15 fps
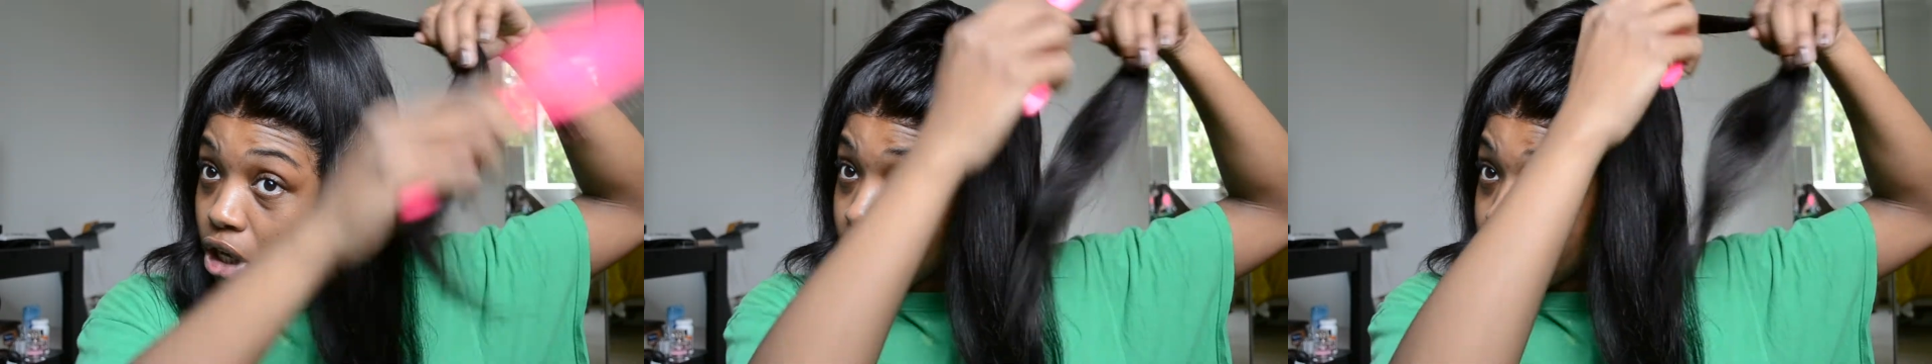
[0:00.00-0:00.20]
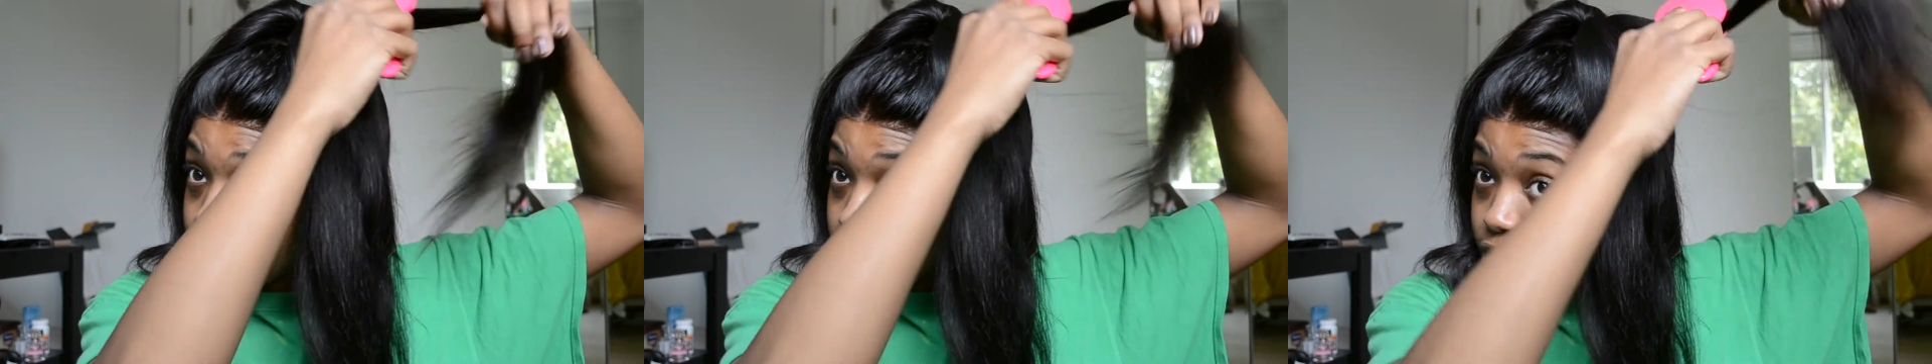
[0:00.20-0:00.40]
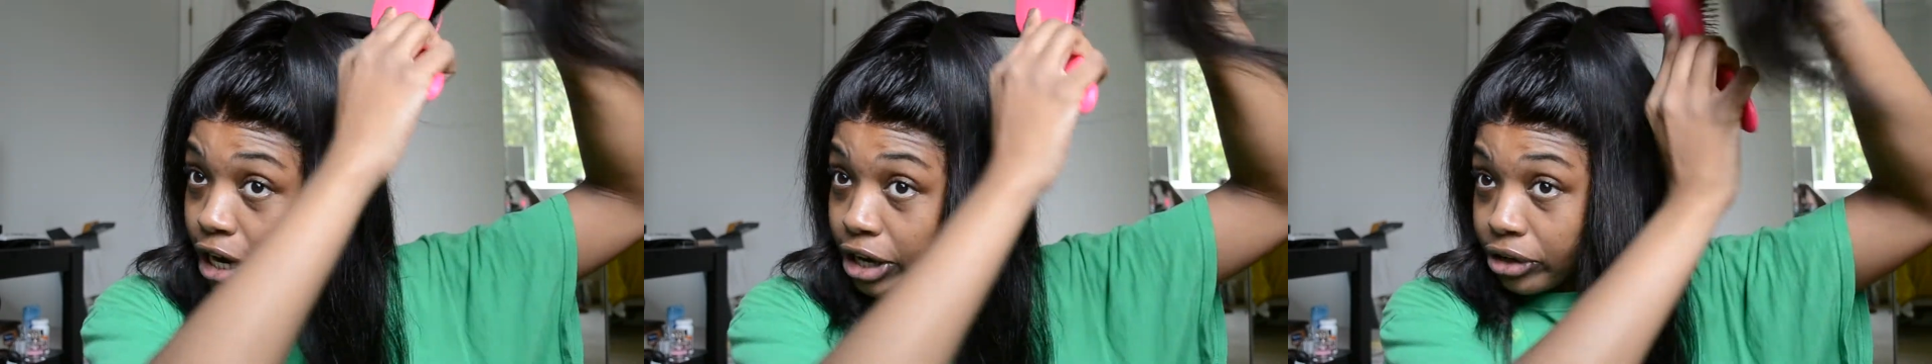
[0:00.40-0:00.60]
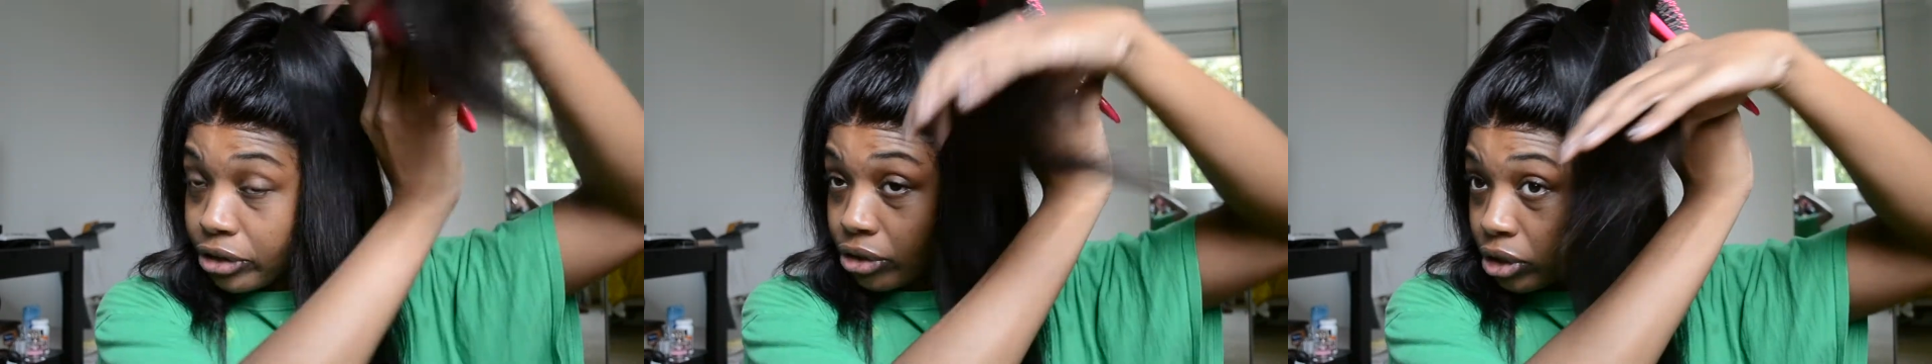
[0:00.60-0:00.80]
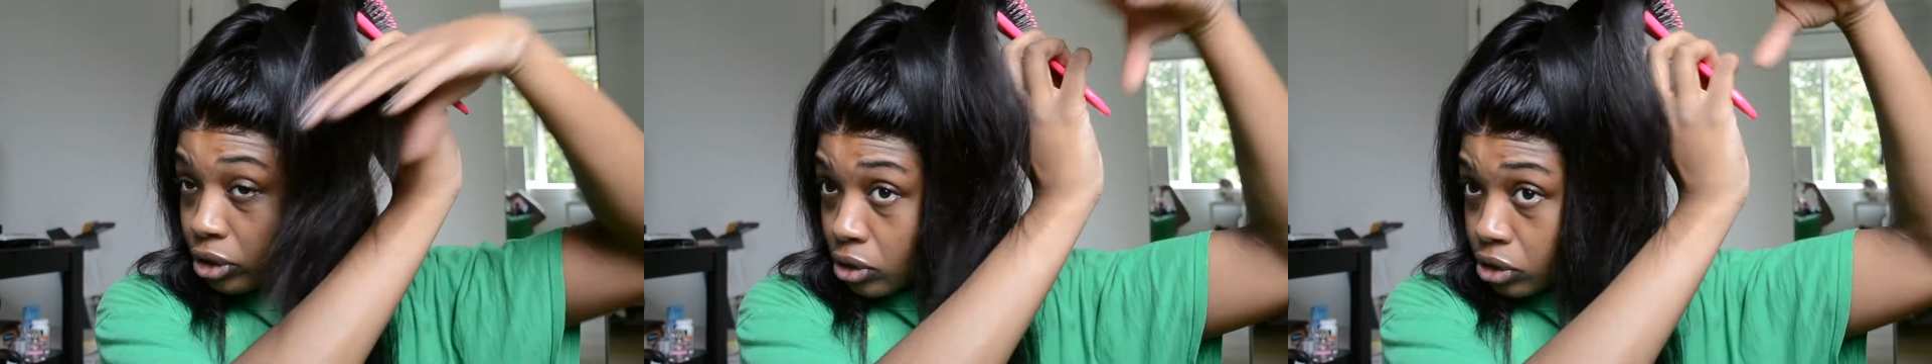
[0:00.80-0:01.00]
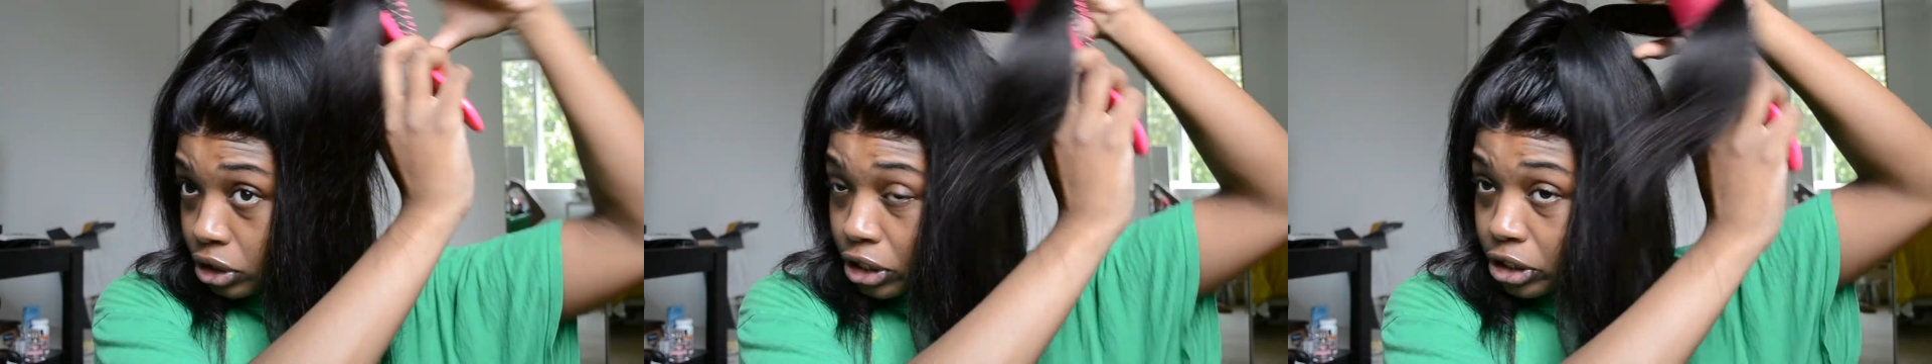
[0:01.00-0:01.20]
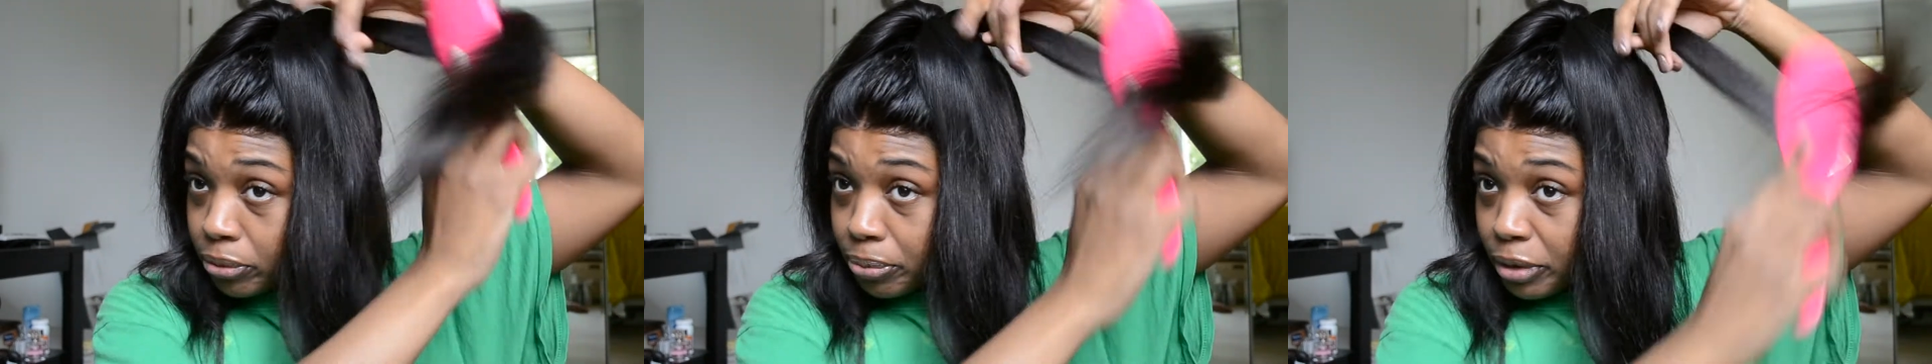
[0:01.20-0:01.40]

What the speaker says: like the tighter your curls are going to